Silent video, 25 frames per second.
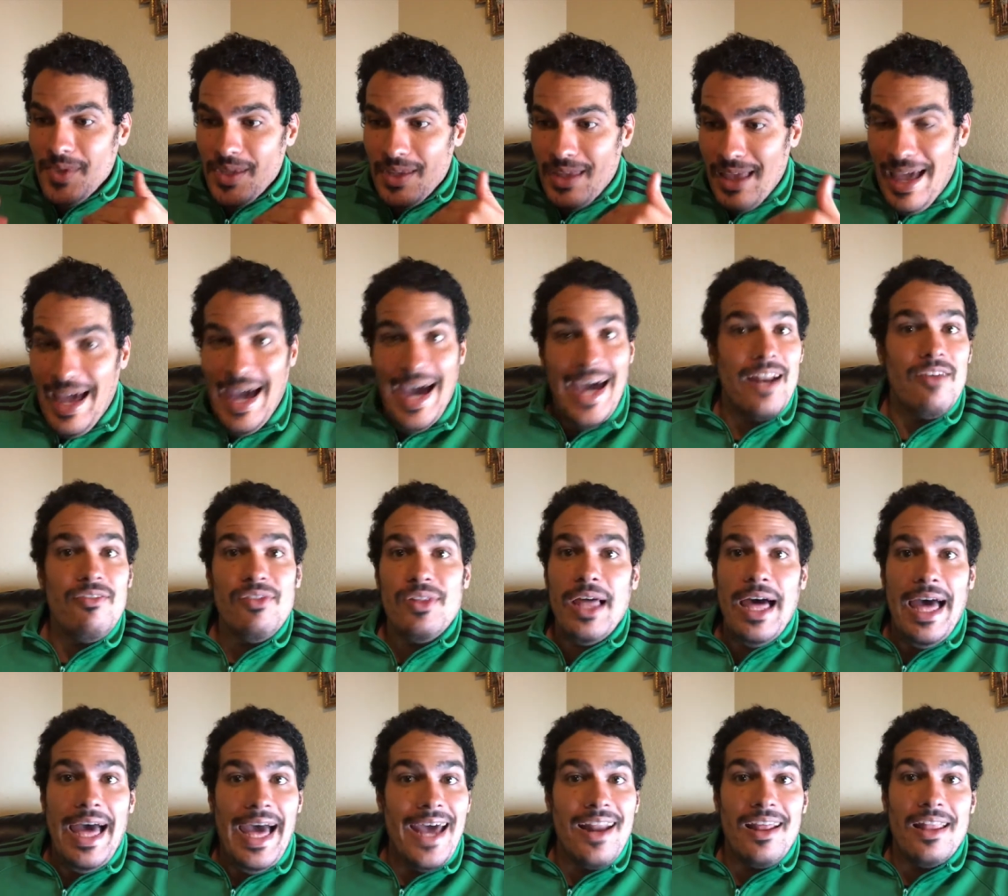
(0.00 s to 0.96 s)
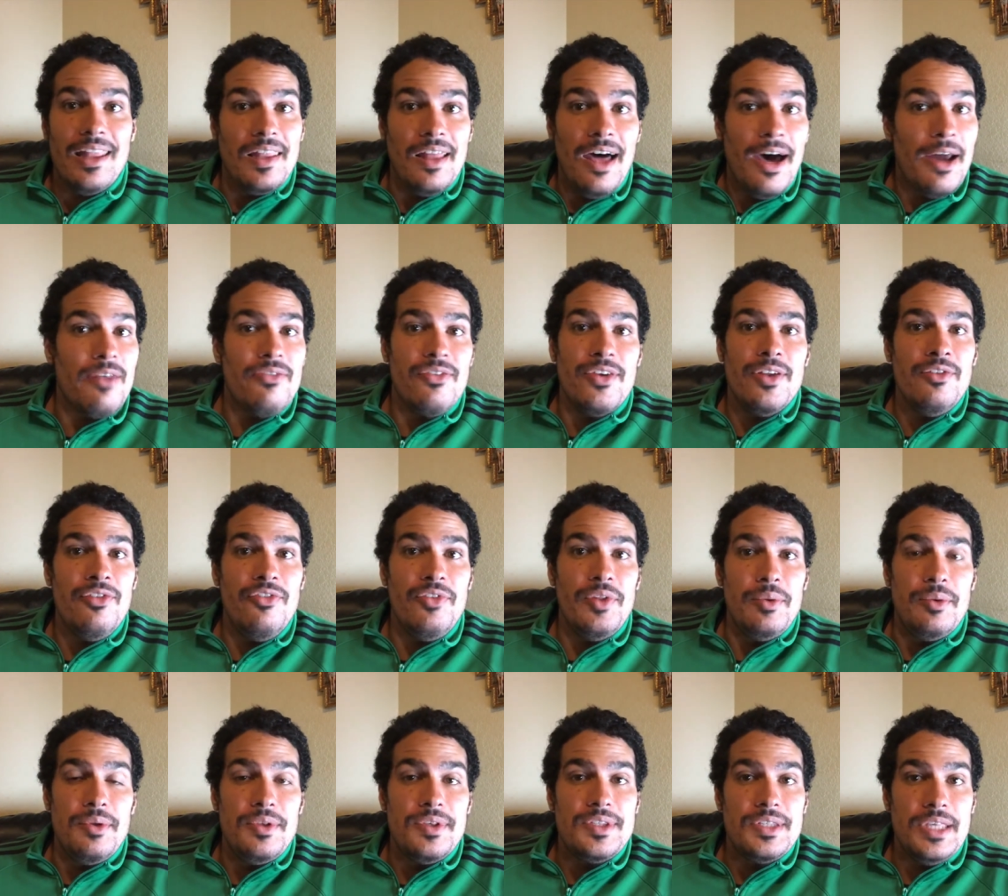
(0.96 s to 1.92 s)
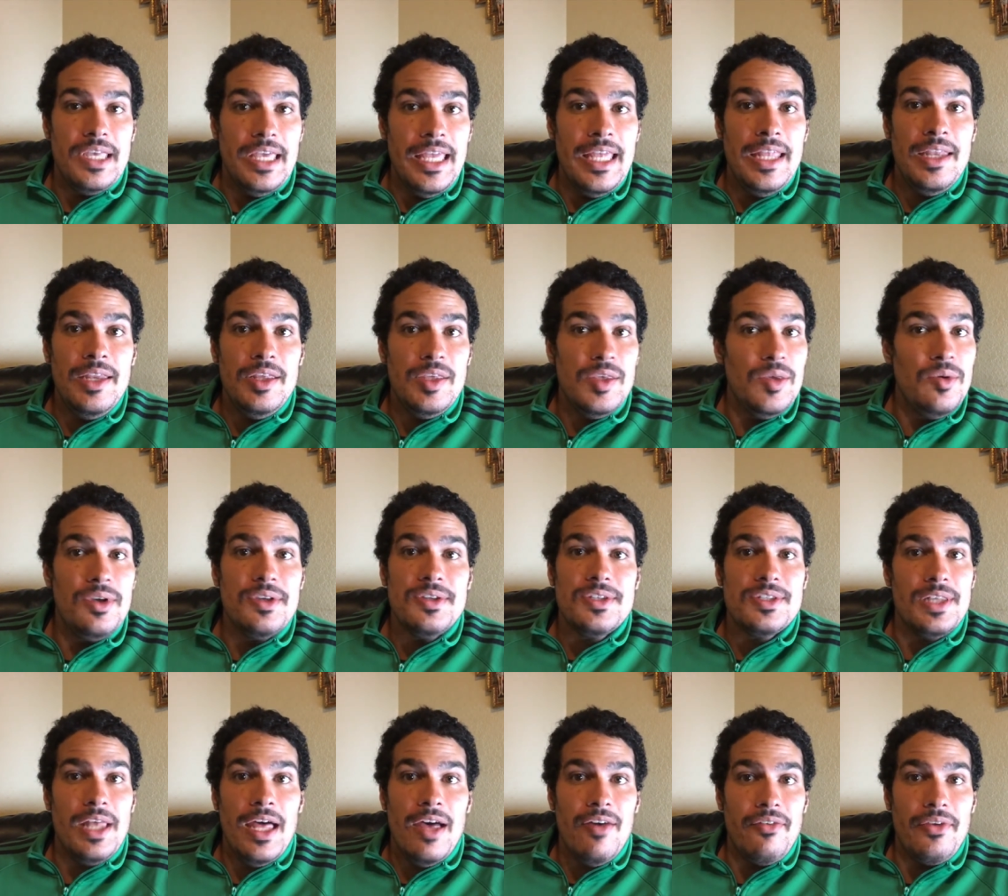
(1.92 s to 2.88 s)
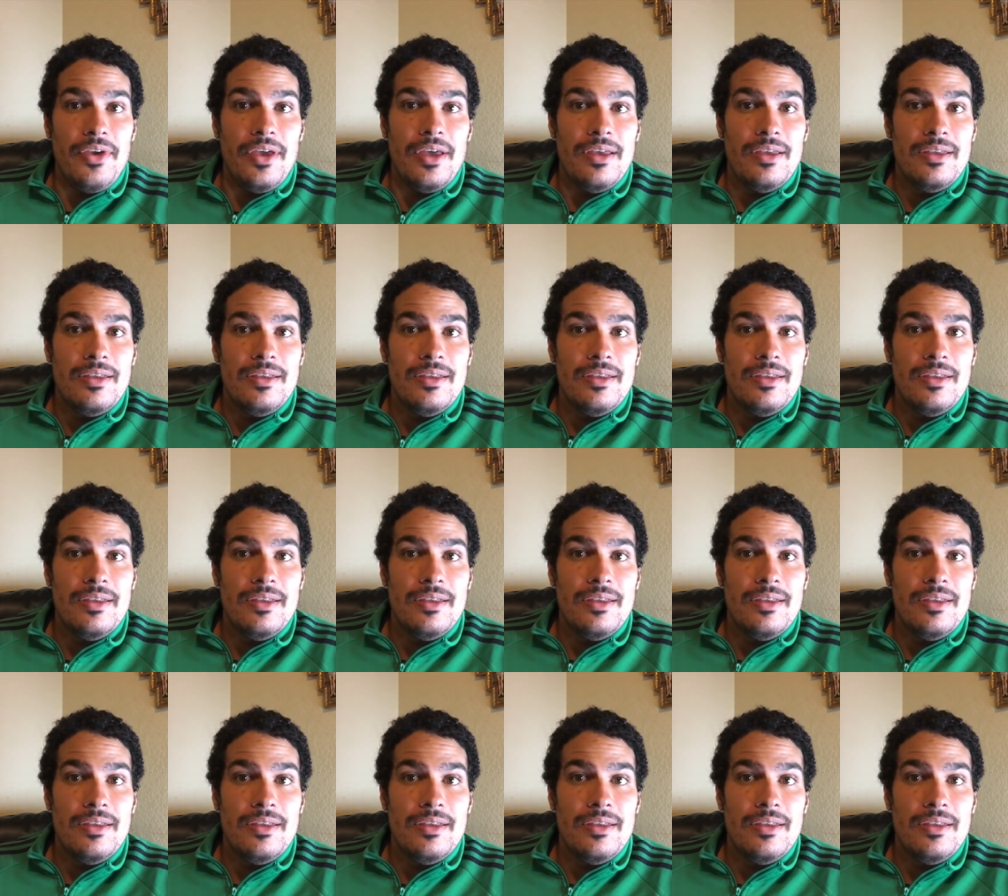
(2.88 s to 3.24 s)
had a, had a lot of influence in Yugoslavia.